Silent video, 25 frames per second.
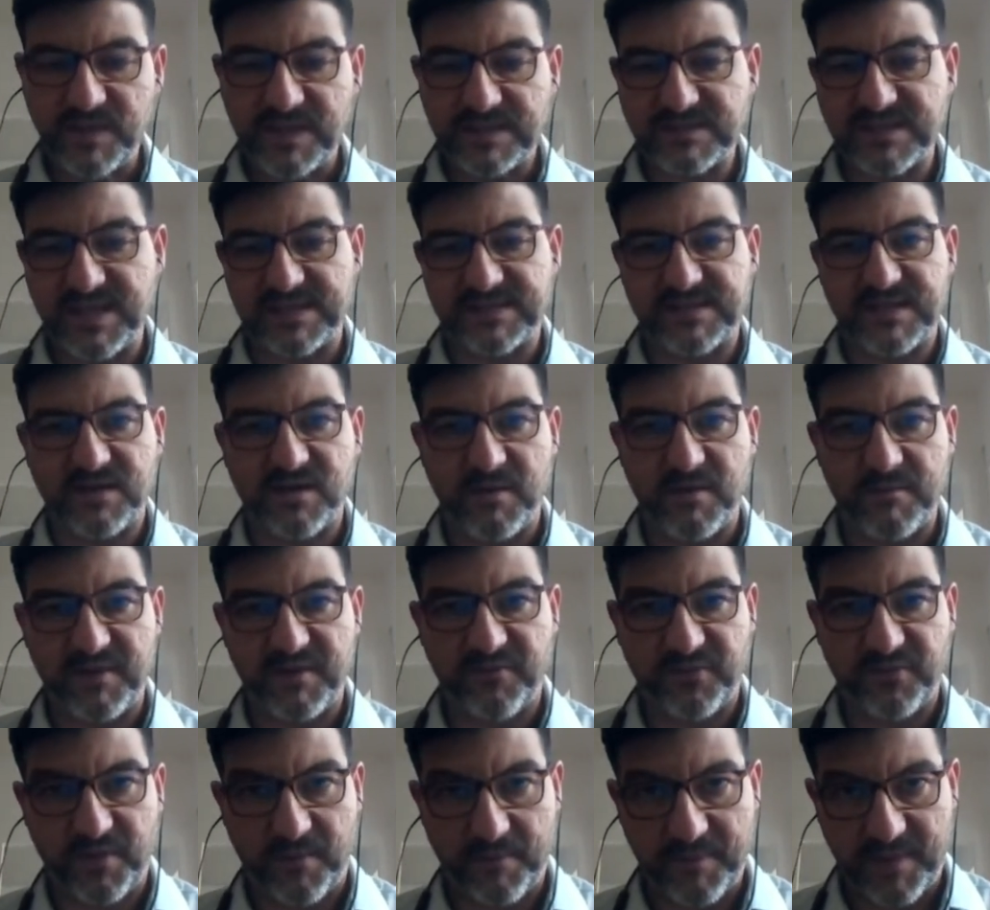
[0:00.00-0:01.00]
data coming
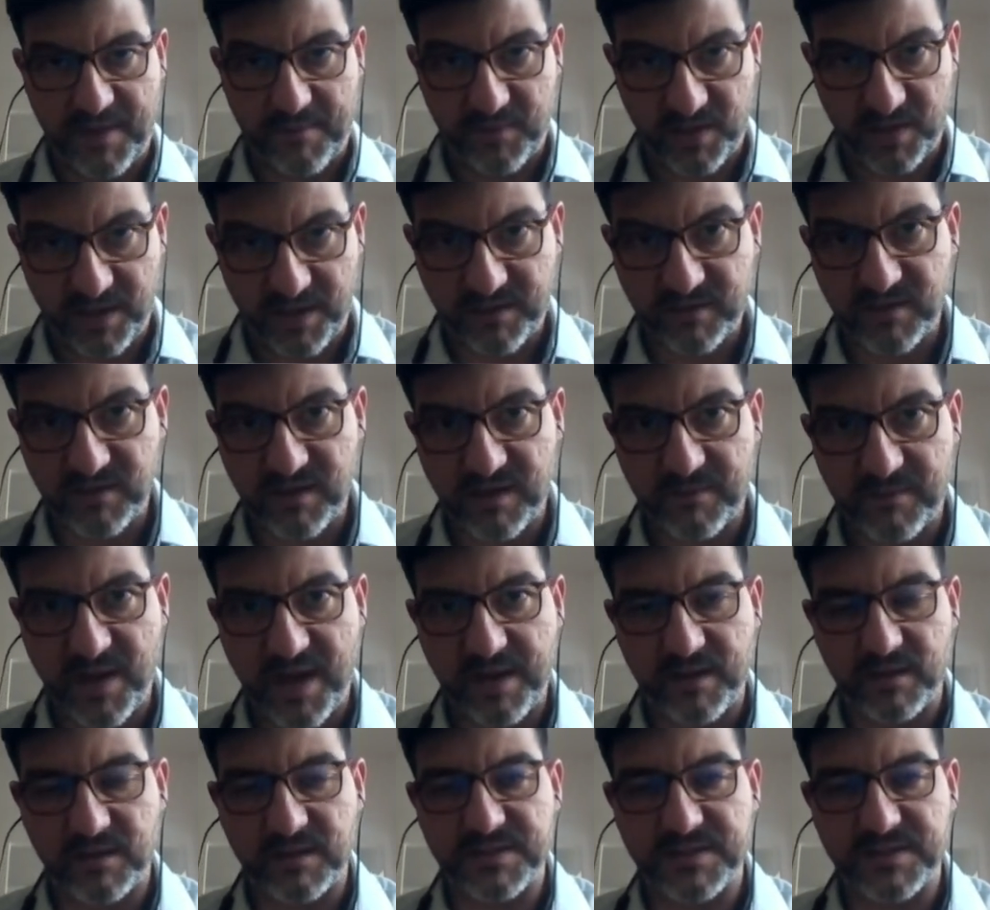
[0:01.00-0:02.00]
from the molecular
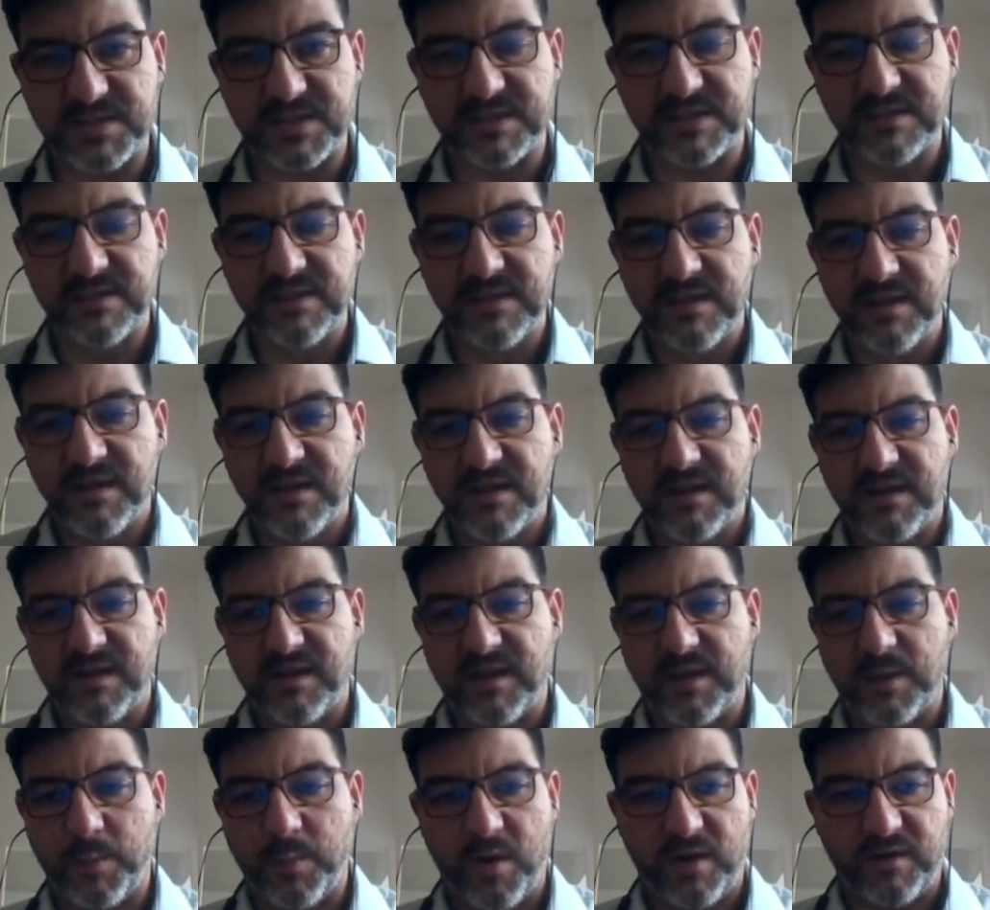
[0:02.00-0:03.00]
biology
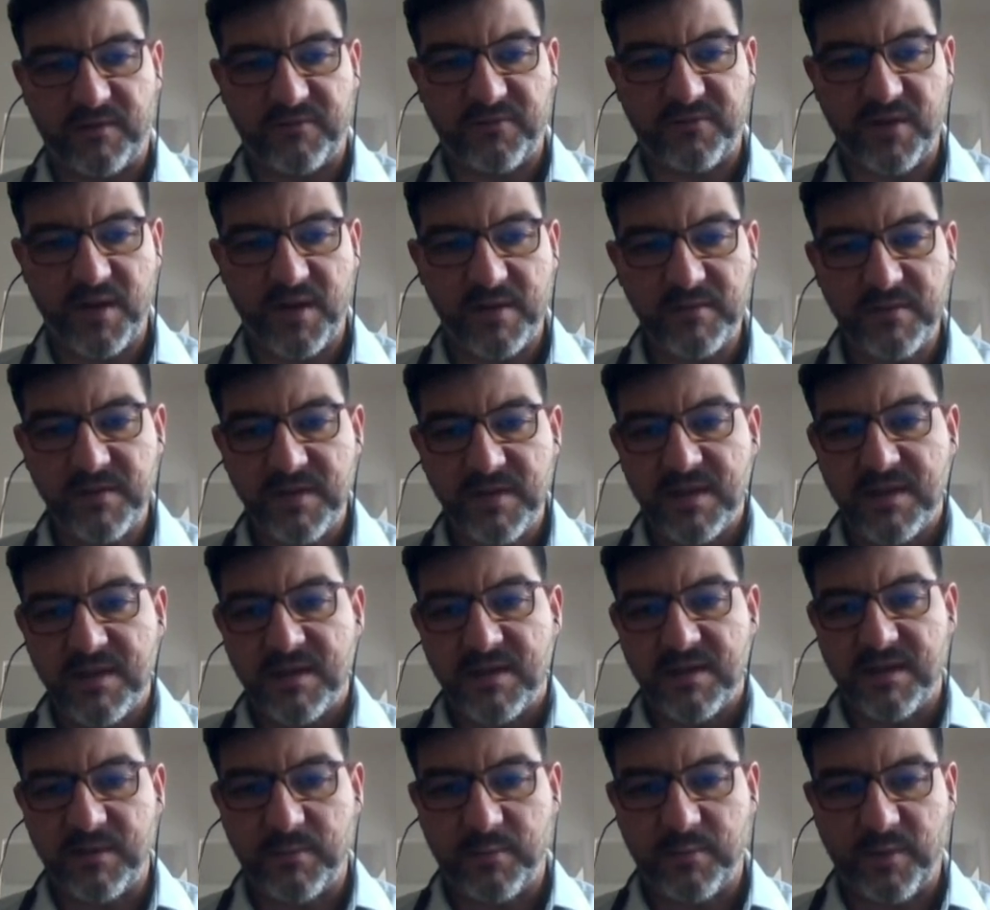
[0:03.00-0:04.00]
workflow
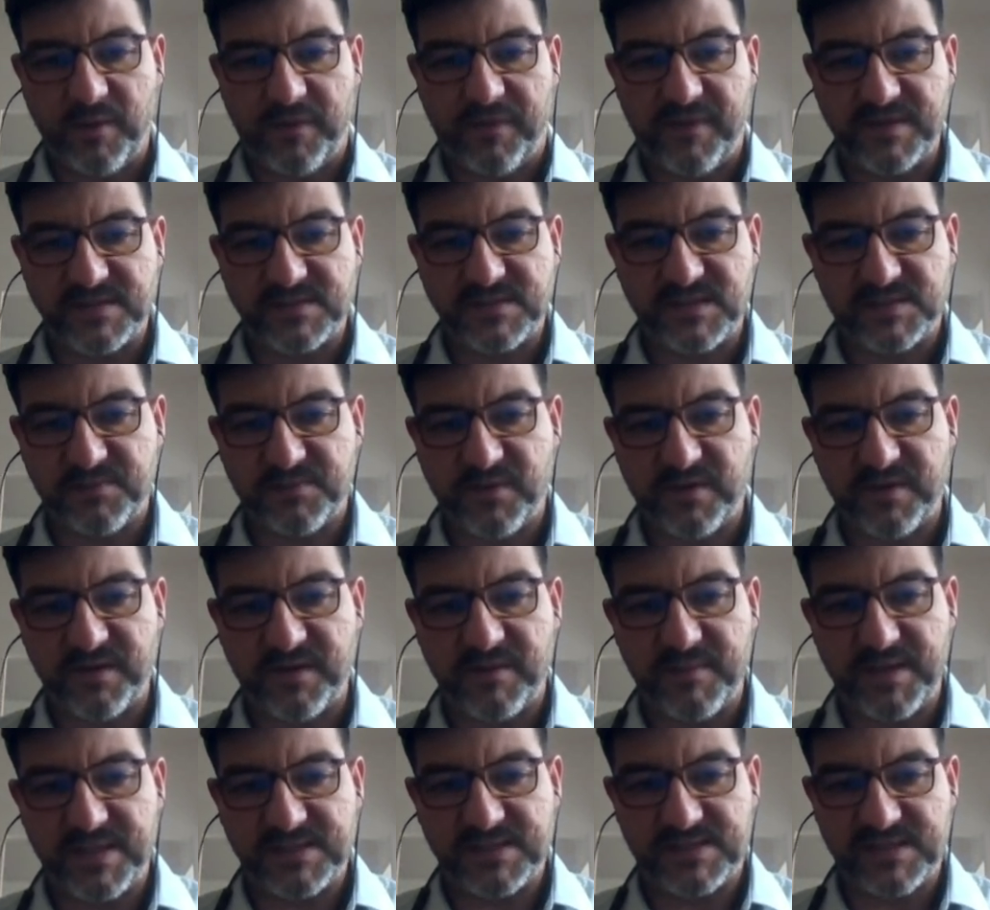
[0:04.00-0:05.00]
with these
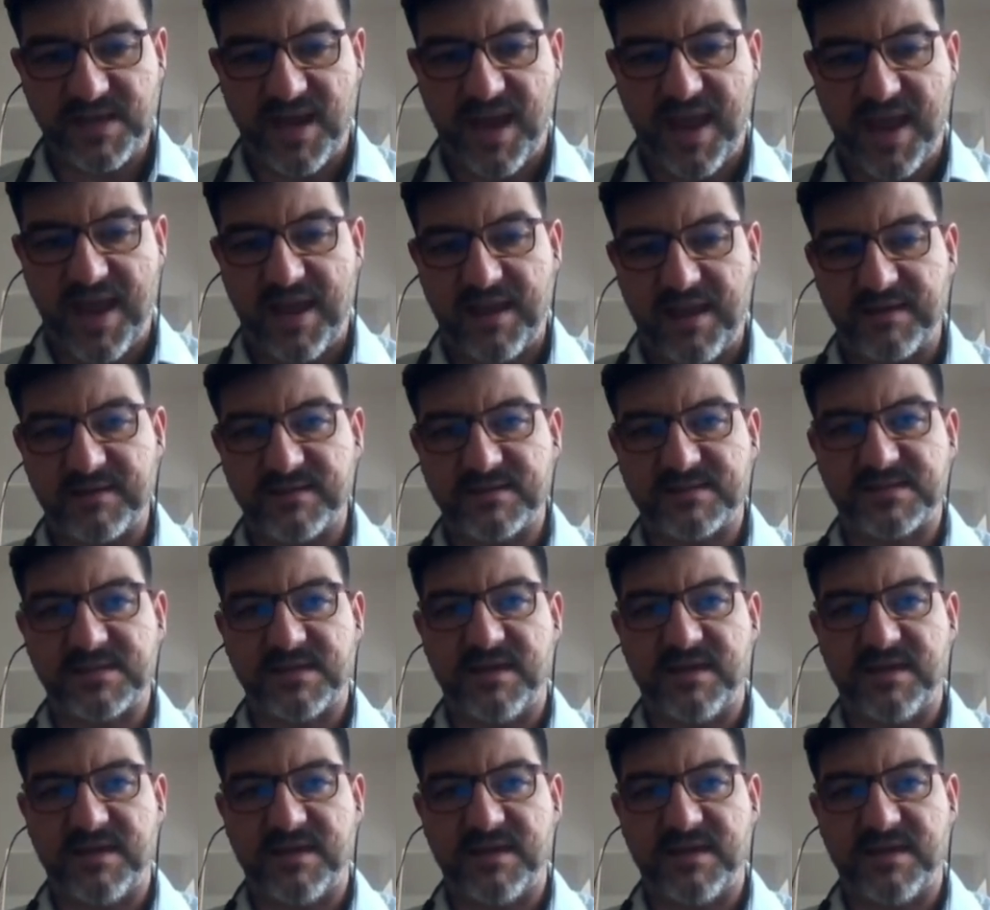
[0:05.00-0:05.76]
experiments, and